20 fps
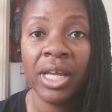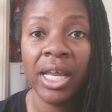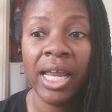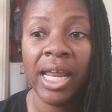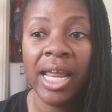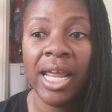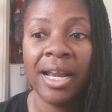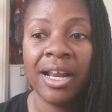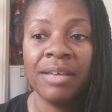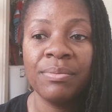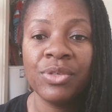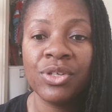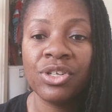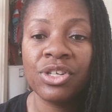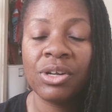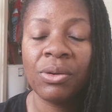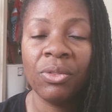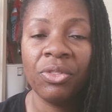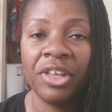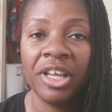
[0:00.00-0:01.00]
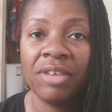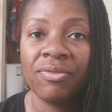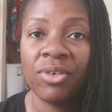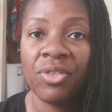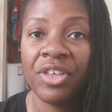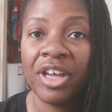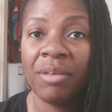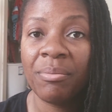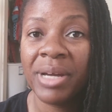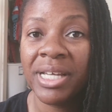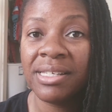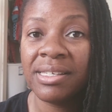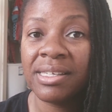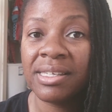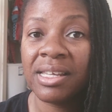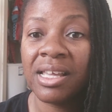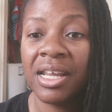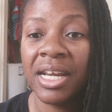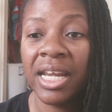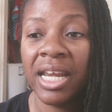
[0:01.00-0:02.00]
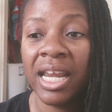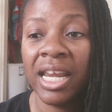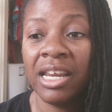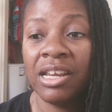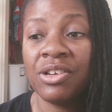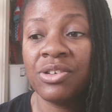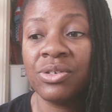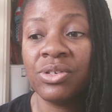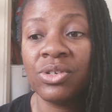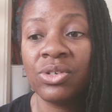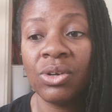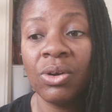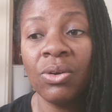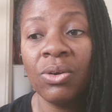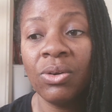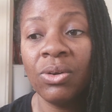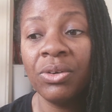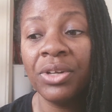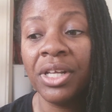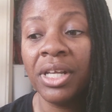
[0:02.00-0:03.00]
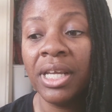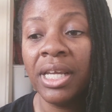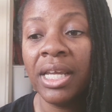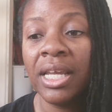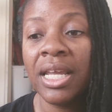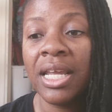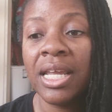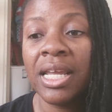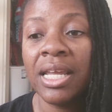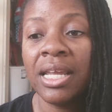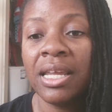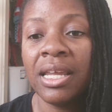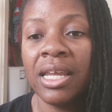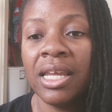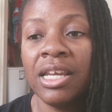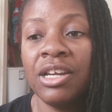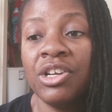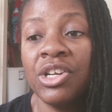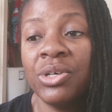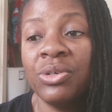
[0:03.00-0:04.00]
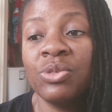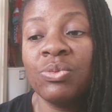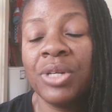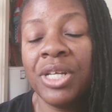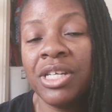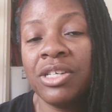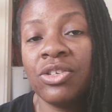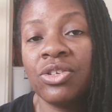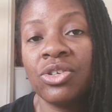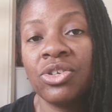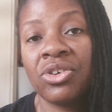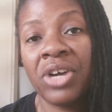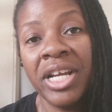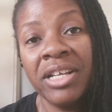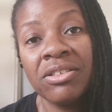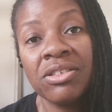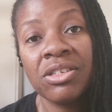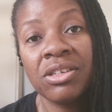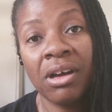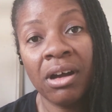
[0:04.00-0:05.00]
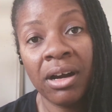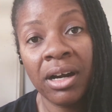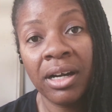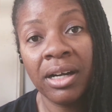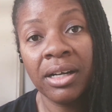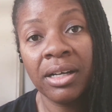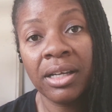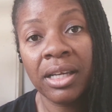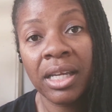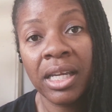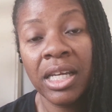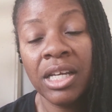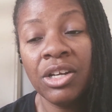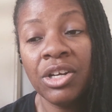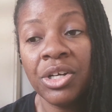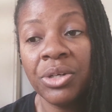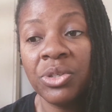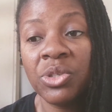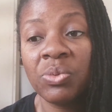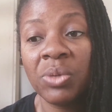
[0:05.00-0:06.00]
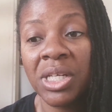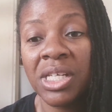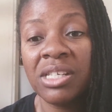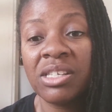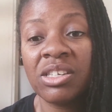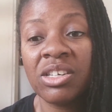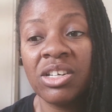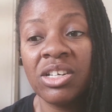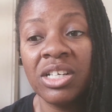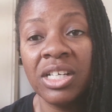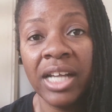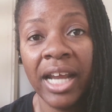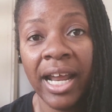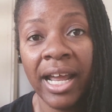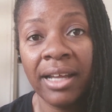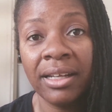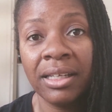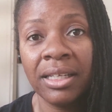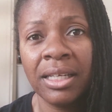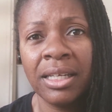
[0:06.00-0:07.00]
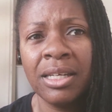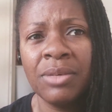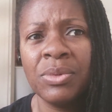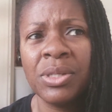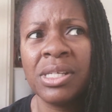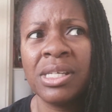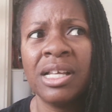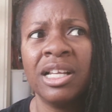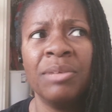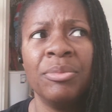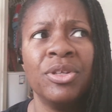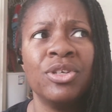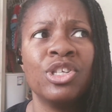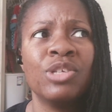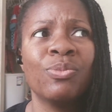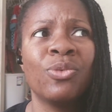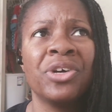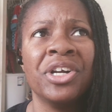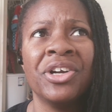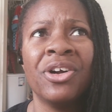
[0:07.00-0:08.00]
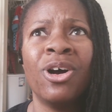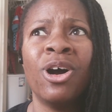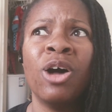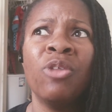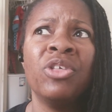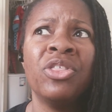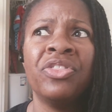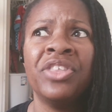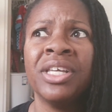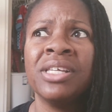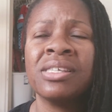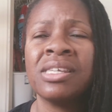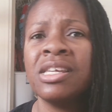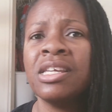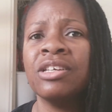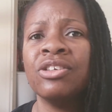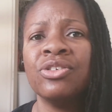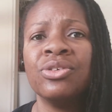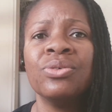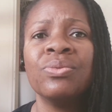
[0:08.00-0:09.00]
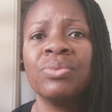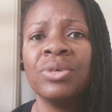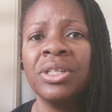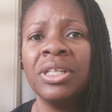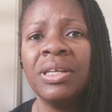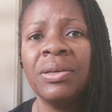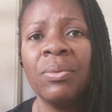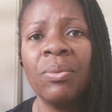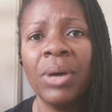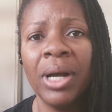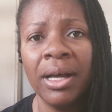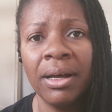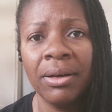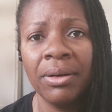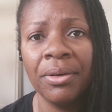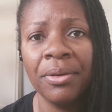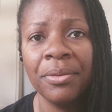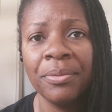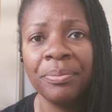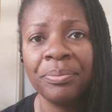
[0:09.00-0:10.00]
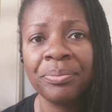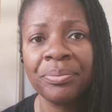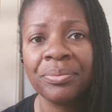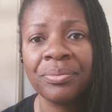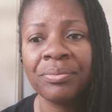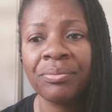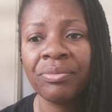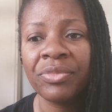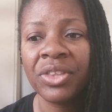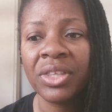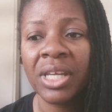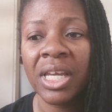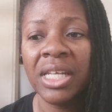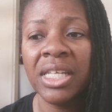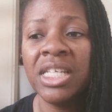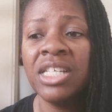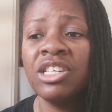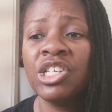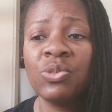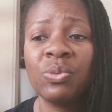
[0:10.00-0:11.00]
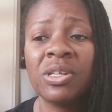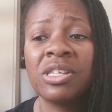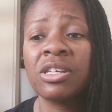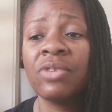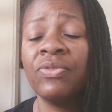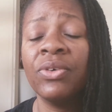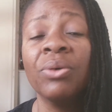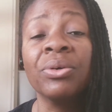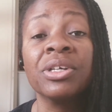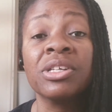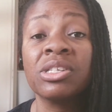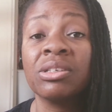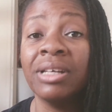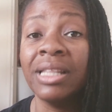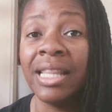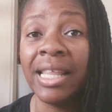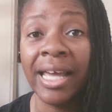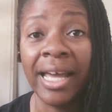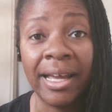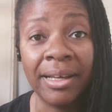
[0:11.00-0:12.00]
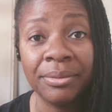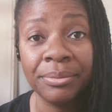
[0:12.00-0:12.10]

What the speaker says: And I'm so thankful that my son at 8 years old, he knows what his strengths are. He knows what he's good at. Like he was telling me this morning, all the things he can do really well. And he just wants to focus on that.